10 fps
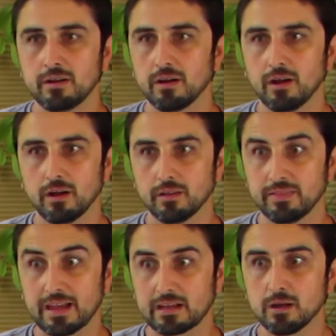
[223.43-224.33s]

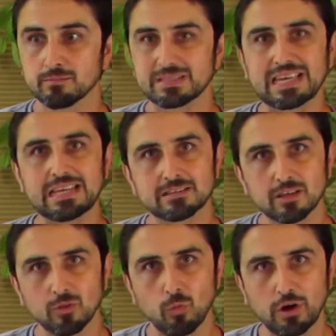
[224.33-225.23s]
that comes
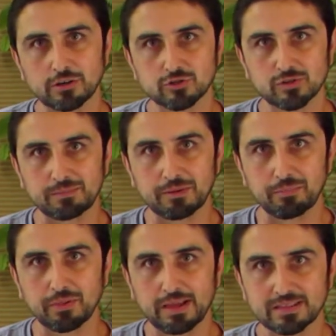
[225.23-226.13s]
into the water treatment
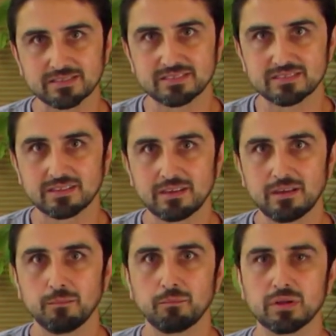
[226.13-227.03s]
plants.
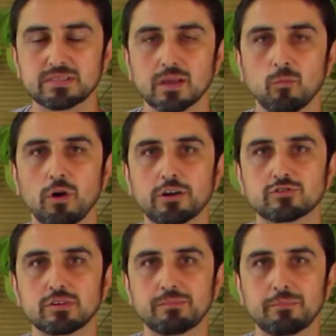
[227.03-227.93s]
But some water
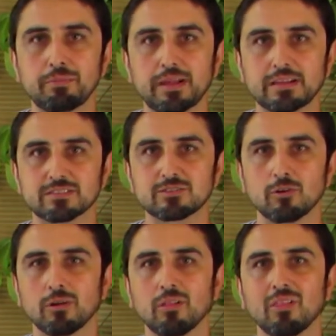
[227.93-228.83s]
treatment plants
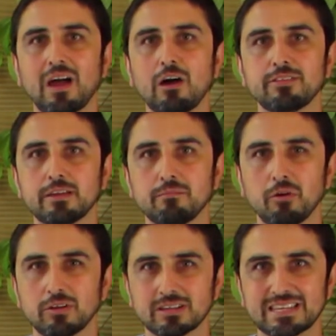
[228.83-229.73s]
don't allow the
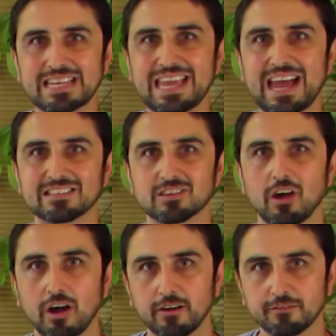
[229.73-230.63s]
ammonia to gas
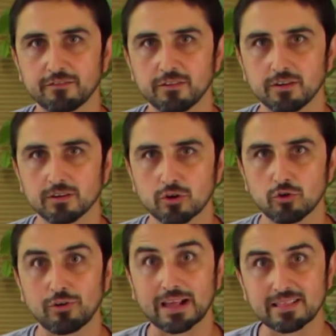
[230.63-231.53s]
off
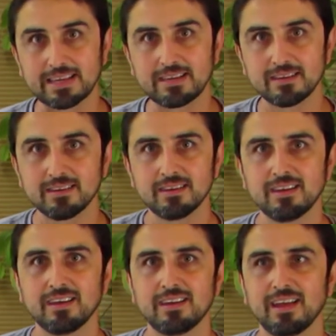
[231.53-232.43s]
correctly,
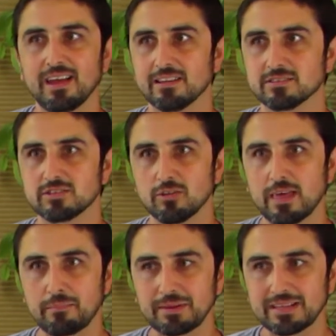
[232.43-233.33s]
and so
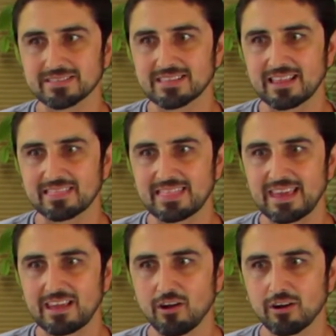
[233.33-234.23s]
that means that
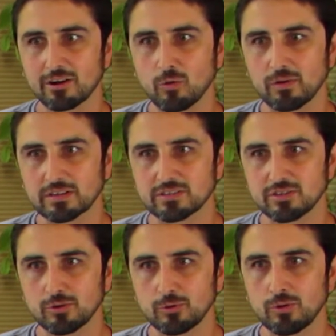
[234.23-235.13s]
they are going
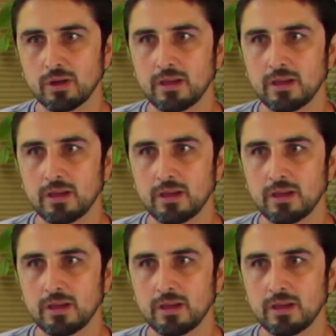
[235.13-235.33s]
to